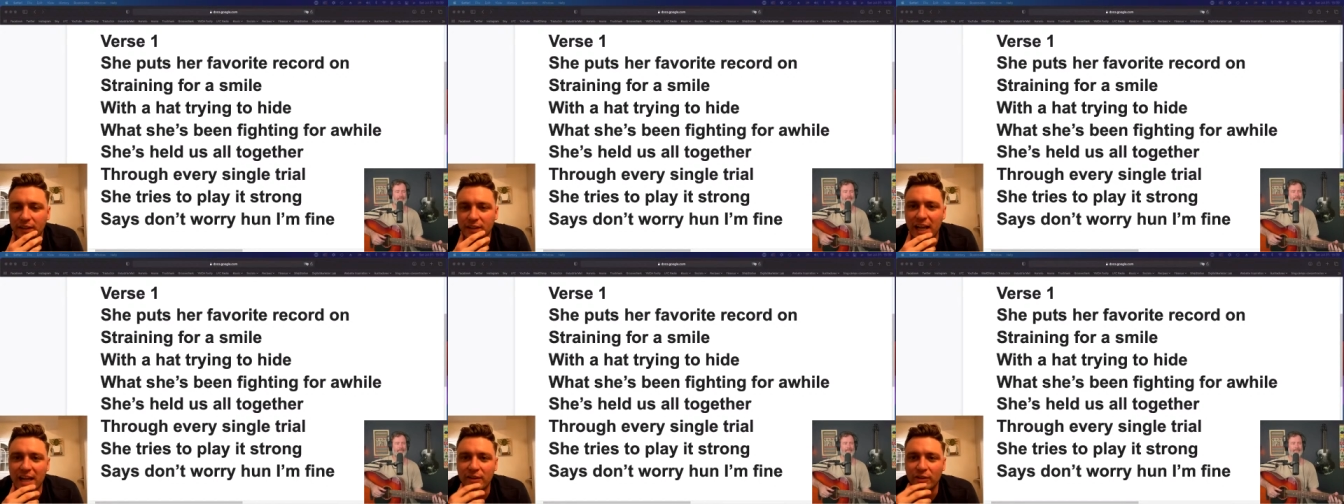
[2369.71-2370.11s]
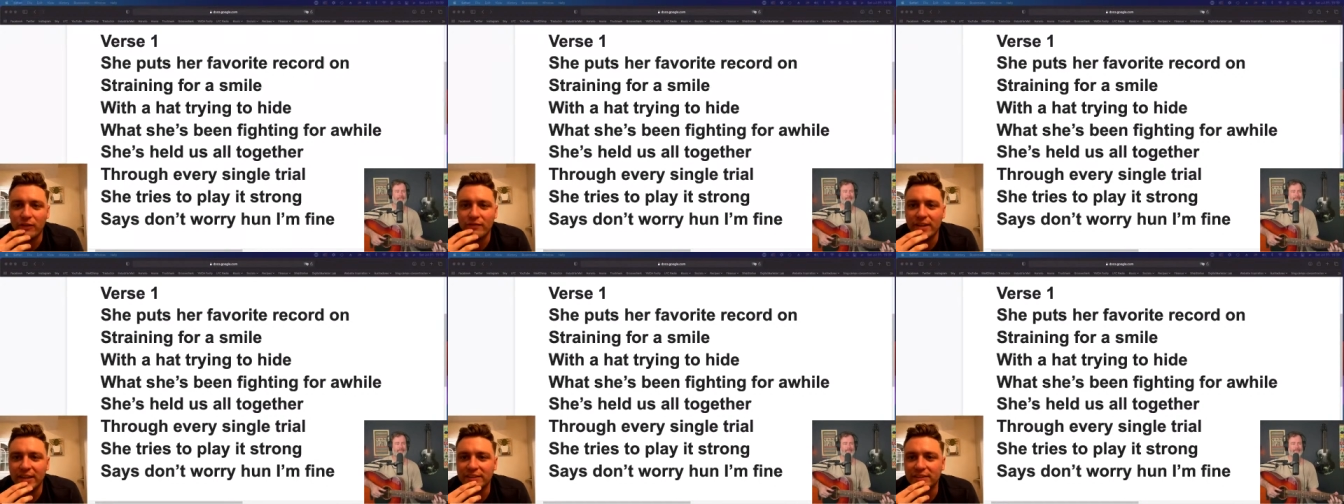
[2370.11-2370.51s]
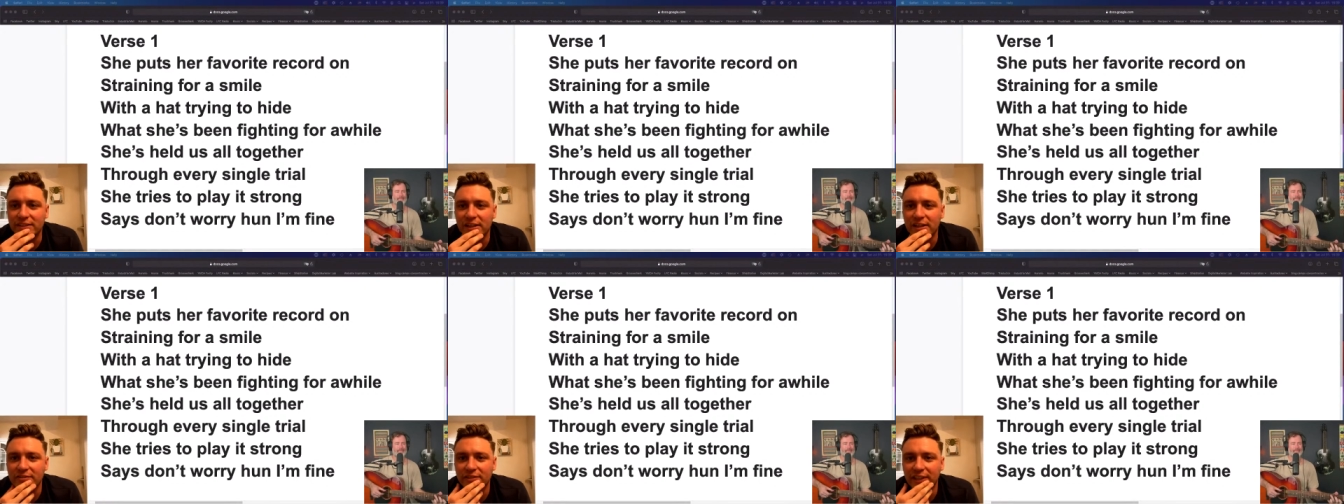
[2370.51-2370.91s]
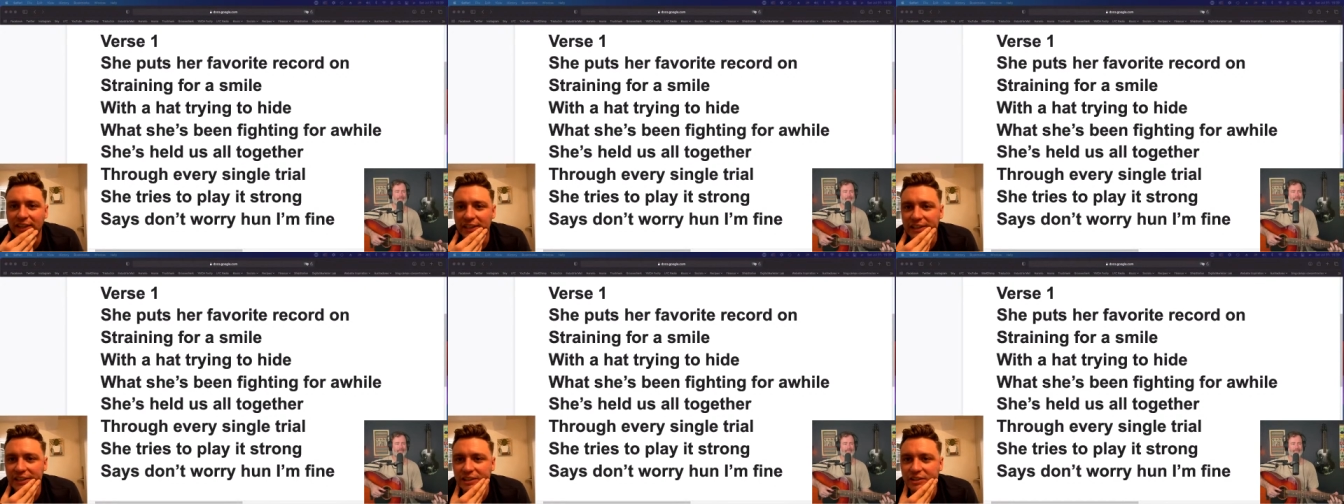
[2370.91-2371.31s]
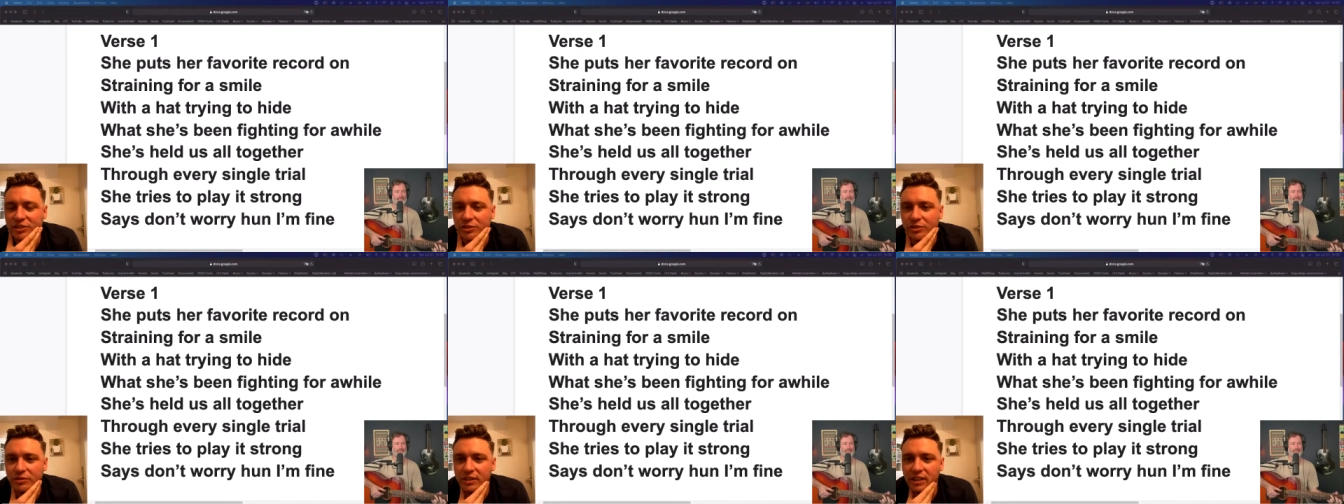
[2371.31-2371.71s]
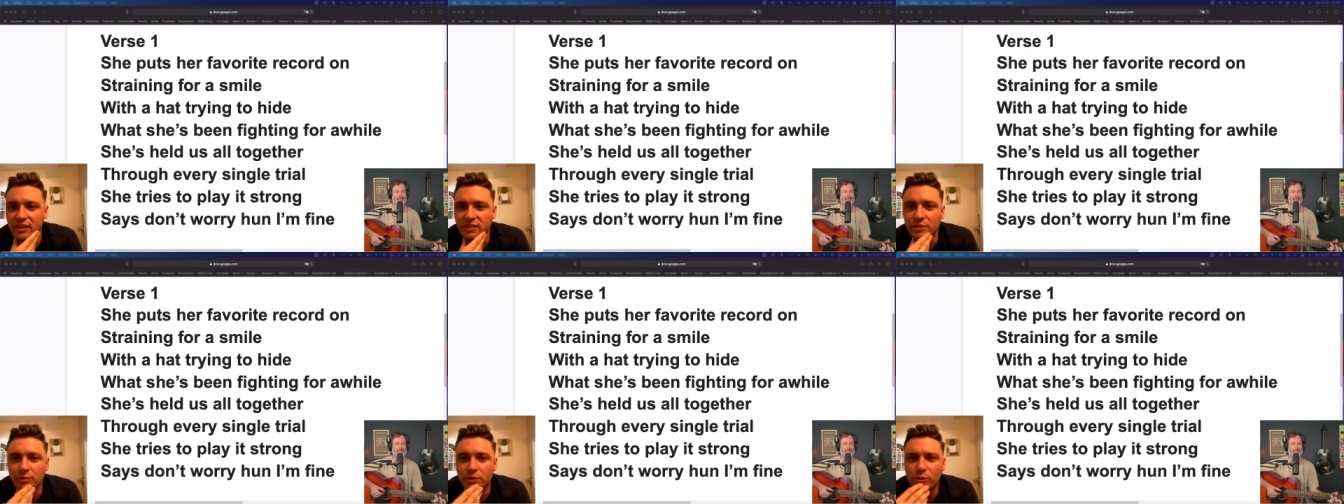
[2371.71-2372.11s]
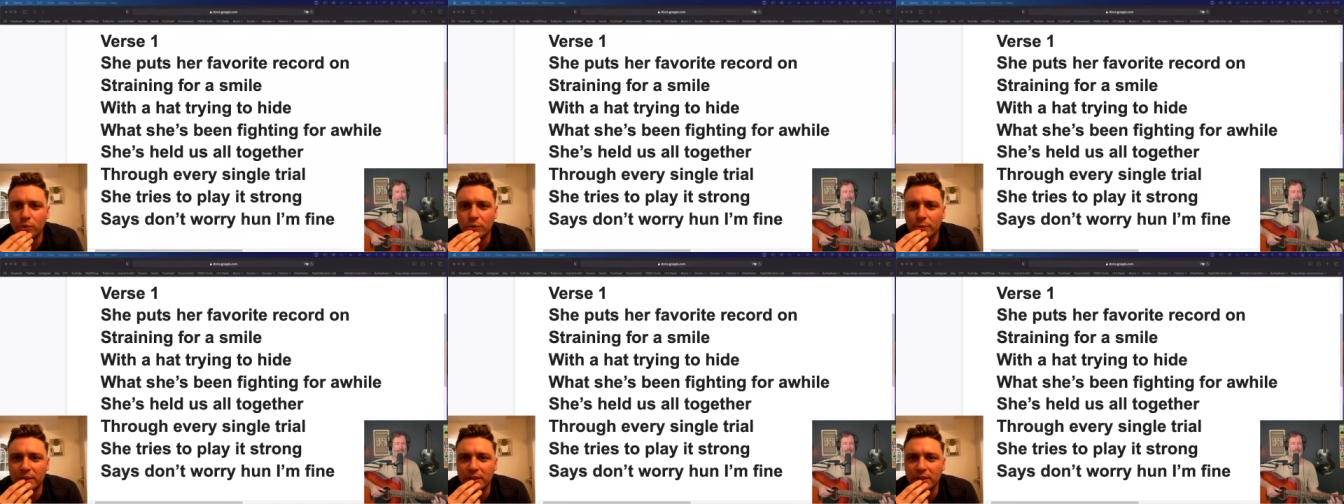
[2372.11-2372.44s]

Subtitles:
I love that stuff. Like, I think that's so cool.